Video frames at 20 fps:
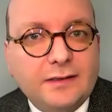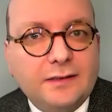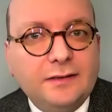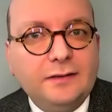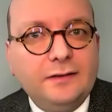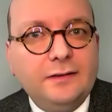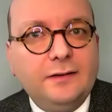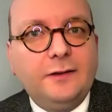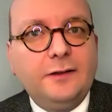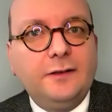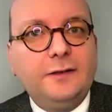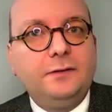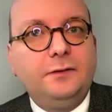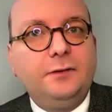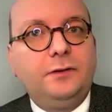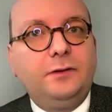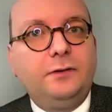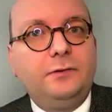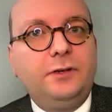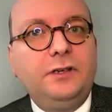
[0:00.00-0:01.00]
and that
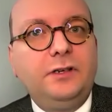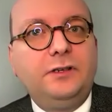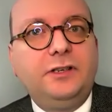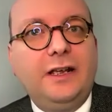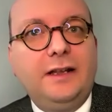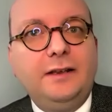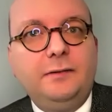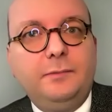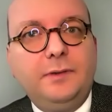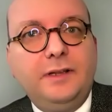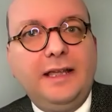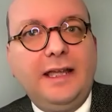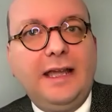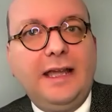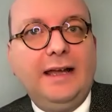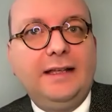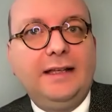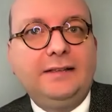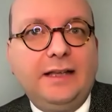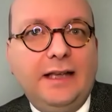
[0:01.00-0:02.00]
you know she genuinely
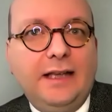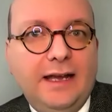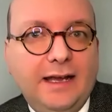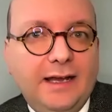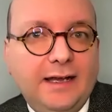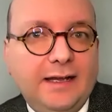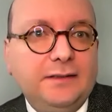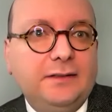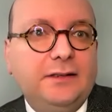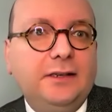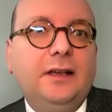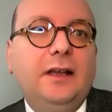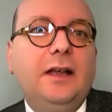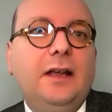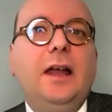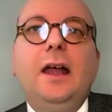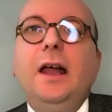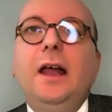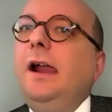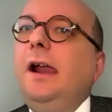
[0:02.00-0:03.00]
has had
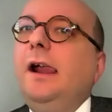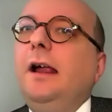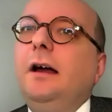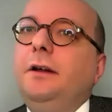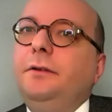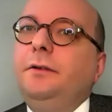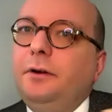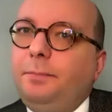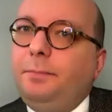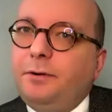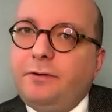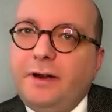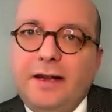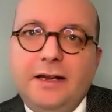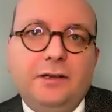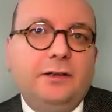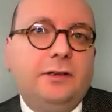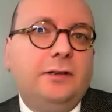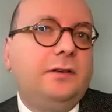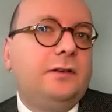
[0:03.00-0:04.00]
an
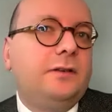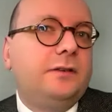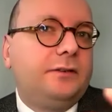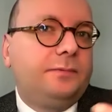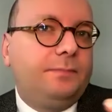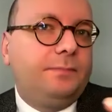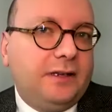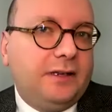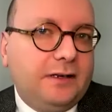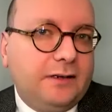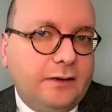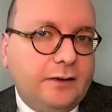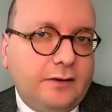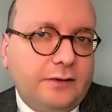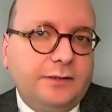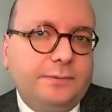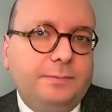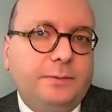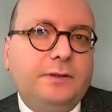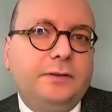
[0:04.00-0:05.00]
operation, has been in
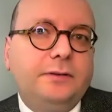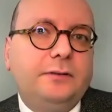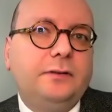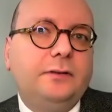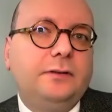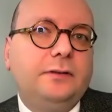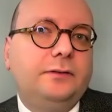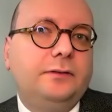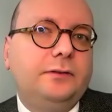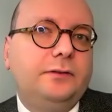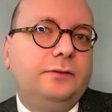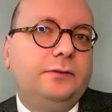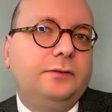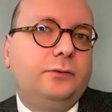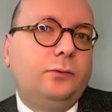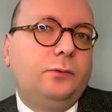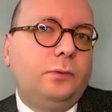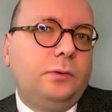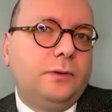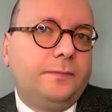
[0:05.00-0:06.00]
hospital, and, and
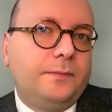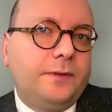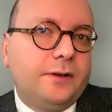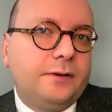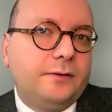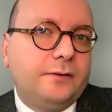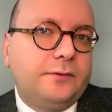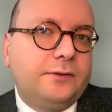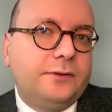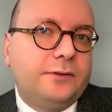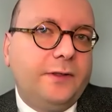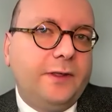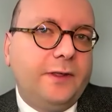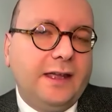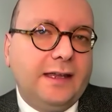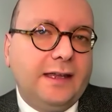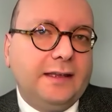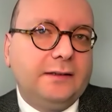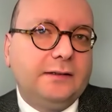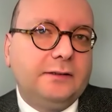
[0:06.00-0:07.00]
all of those
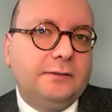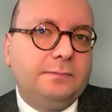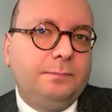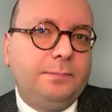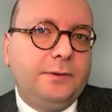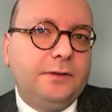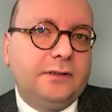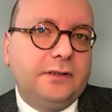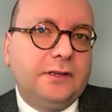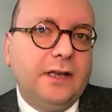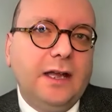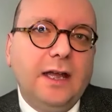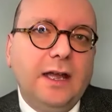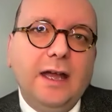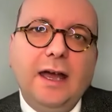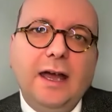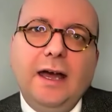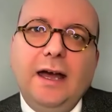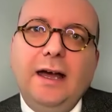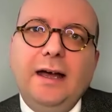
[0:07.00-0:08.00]
things. But
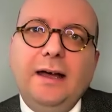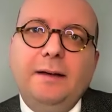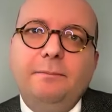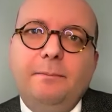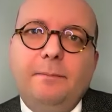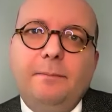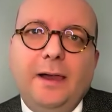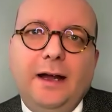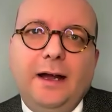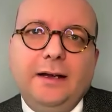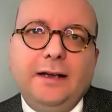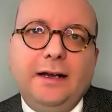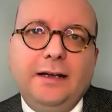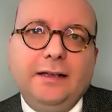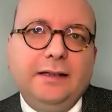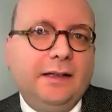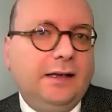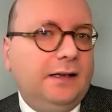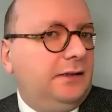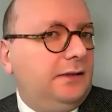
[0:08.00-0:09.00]
um, I,
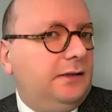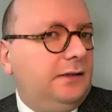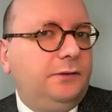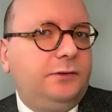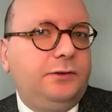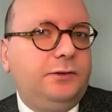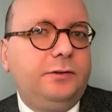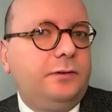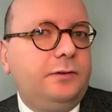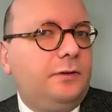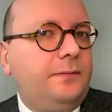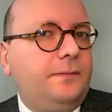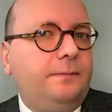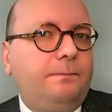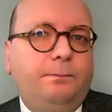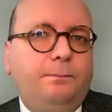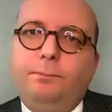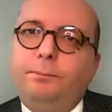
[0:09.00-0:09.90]
I sort of